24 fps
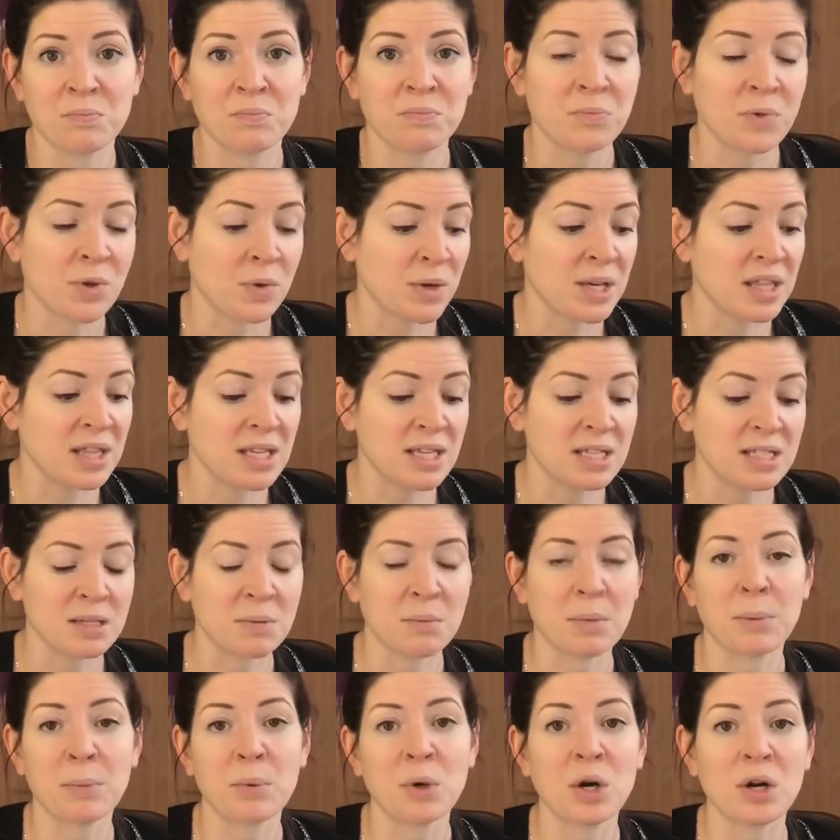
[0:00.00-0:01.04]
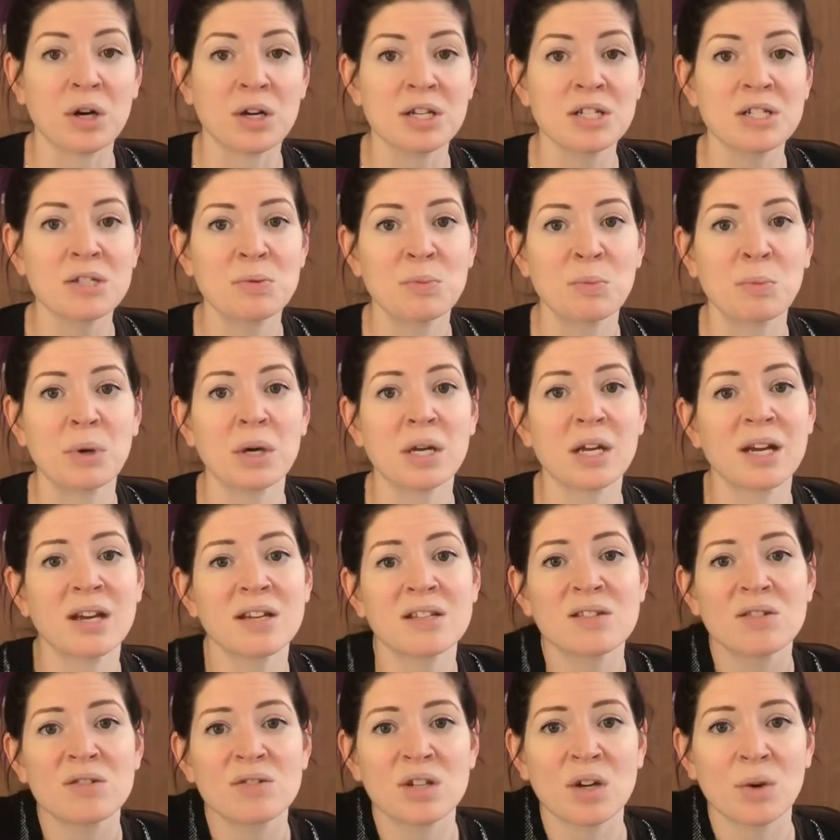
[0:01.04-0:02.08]
throwing things in my purse, but I
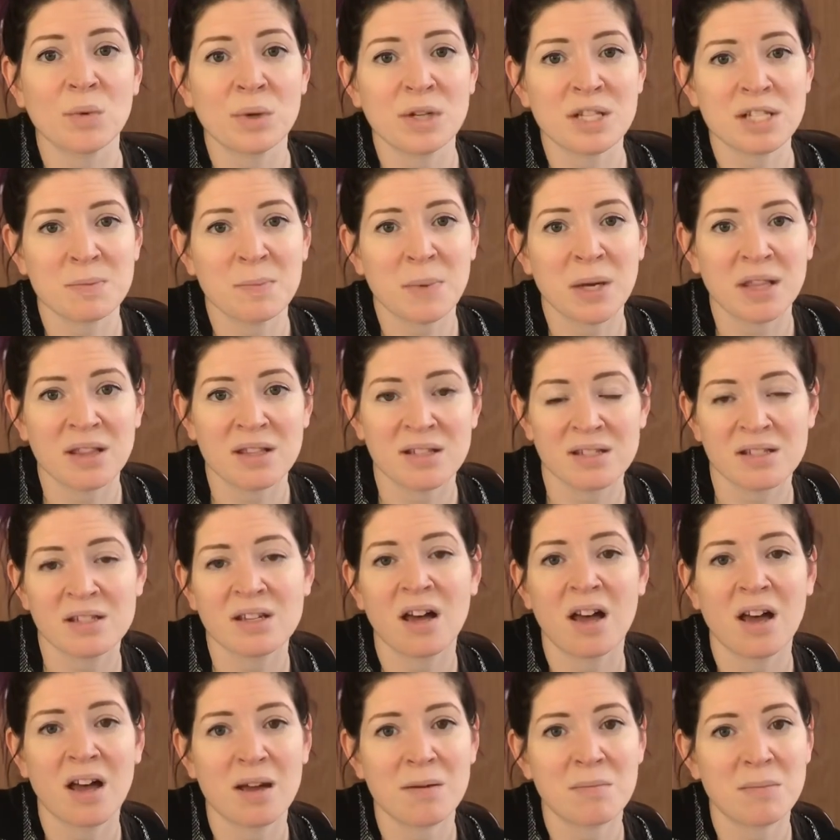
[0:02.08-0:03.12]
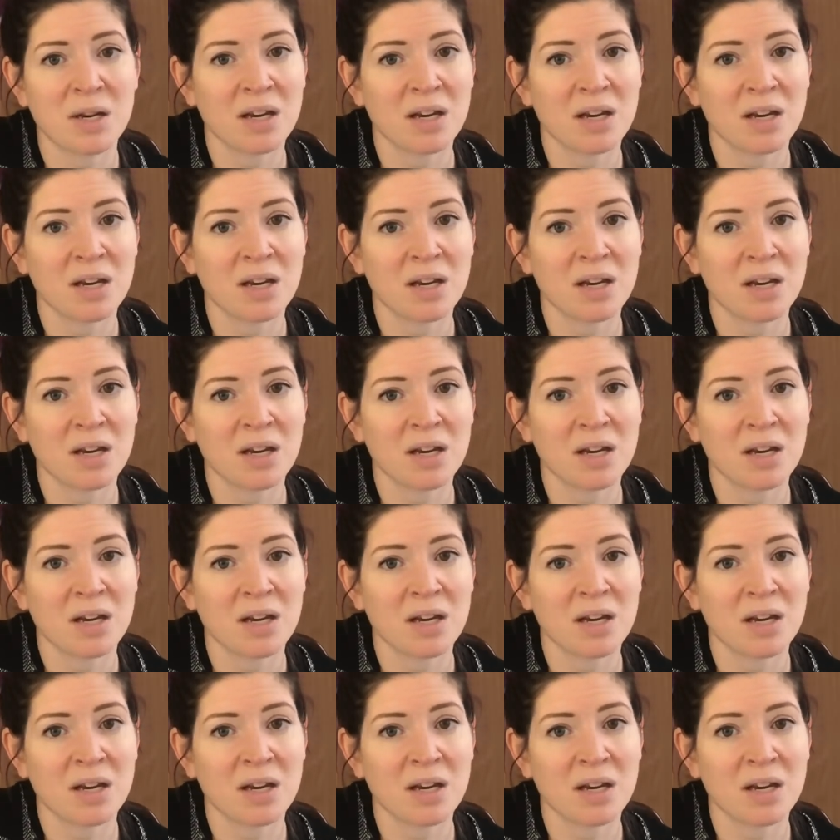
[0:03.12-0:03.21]
also don't want to spend this time